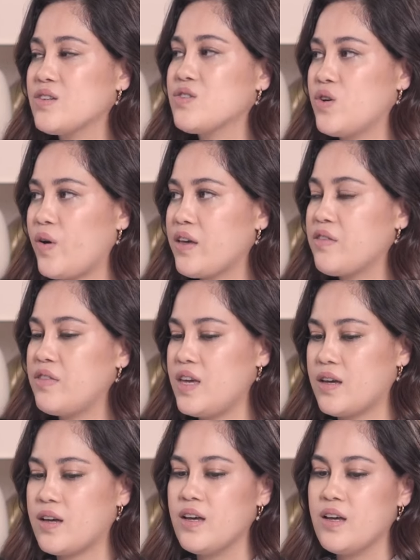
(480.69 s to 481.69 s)
So I
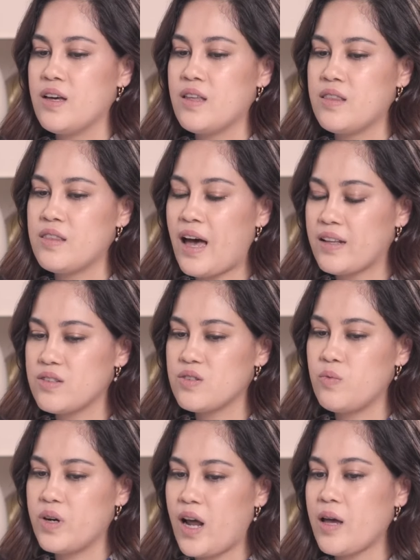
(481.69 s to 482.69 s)
think
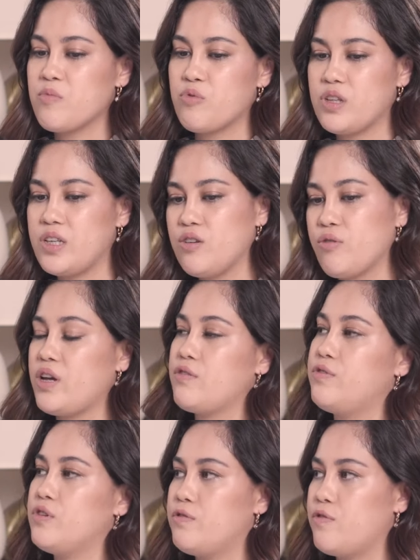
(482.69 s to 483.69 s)
that's what I'm really
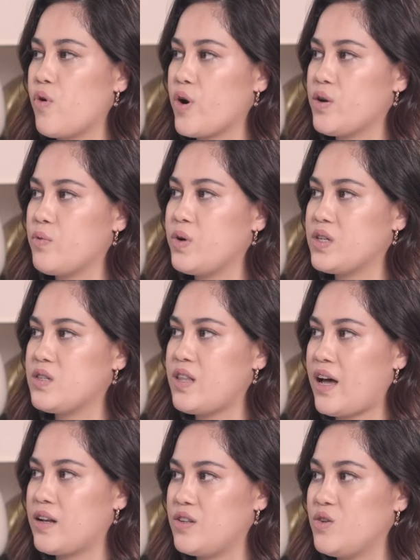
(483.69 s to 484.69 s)
grateful for. It was
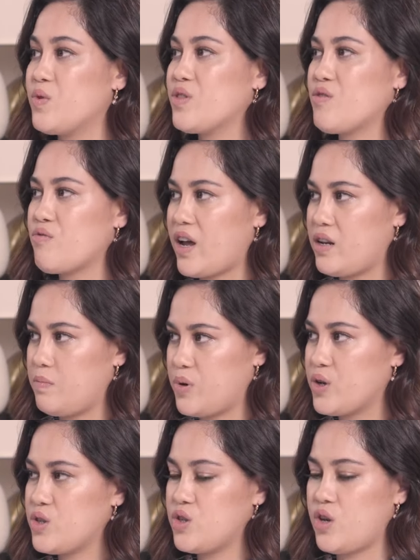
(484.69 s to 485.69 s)
that you were the right
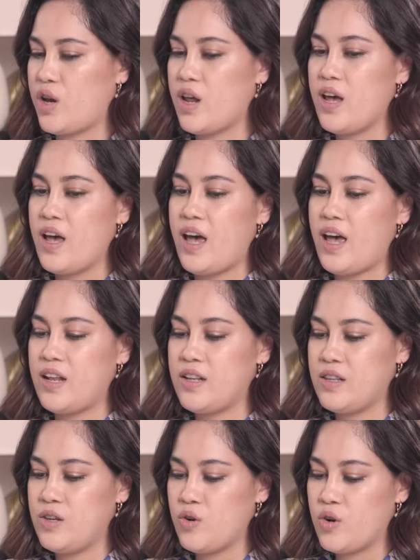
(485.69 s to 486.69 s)
person,
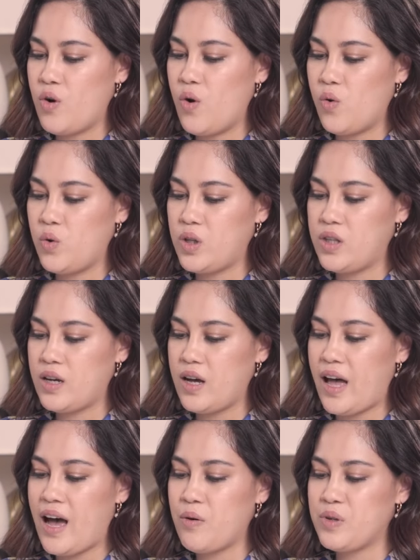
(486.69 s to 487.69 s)
and your whole,
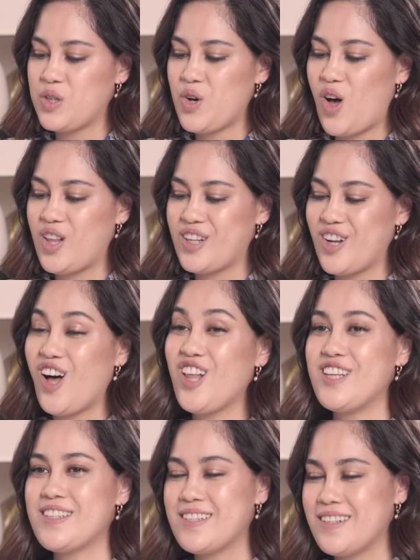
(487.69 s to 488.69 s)
how would you call it,
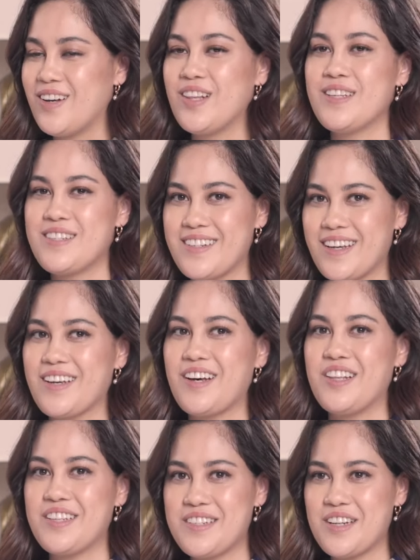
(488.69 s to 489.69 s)

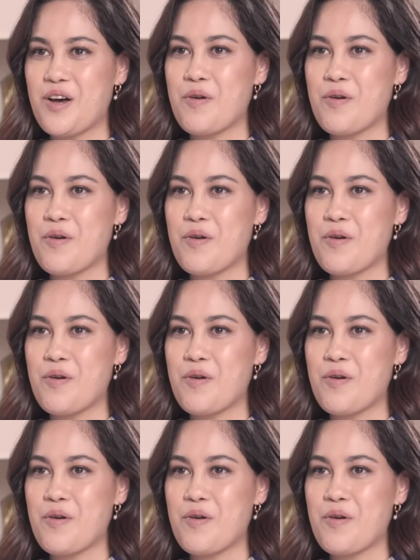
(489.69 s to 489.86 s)
holistic